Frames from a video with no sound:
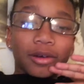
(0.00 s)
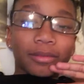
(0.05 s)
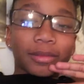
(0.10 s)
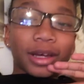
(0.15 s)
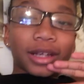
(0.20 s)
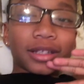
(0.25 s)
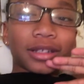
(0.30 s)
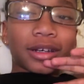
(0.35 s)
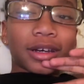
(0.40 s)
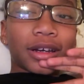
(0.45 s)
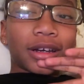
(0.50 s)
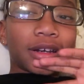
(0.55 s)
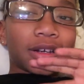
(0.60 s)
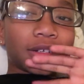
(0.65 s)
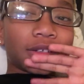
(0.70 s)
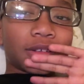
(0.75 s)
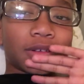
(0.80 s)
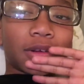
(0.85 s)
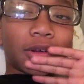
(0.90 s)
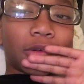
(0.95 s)
I'm not tired,
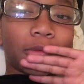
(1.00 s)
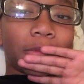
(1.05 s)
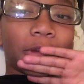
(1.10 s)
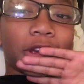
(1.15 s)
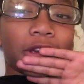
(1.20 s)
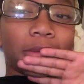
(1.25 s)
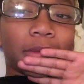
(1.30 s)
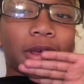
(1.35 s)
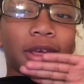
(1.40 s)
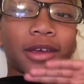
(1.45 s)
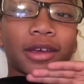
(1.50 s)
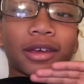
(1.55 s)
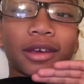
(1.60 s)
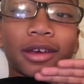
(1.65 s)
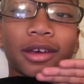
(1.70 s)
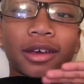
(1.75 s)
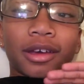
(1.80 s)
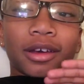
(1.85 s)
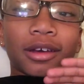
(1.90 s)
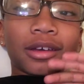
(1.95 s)
so don't make me
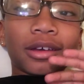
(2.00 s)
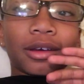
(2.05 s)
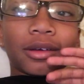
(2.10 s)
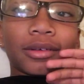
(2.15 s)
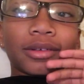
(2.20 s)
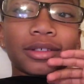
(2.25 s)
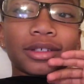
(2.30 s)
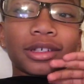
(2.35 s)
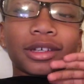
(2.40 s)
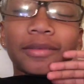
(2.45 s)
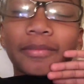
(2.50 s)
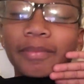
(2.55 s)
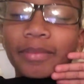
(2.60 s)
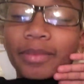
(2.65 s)
go to sleep.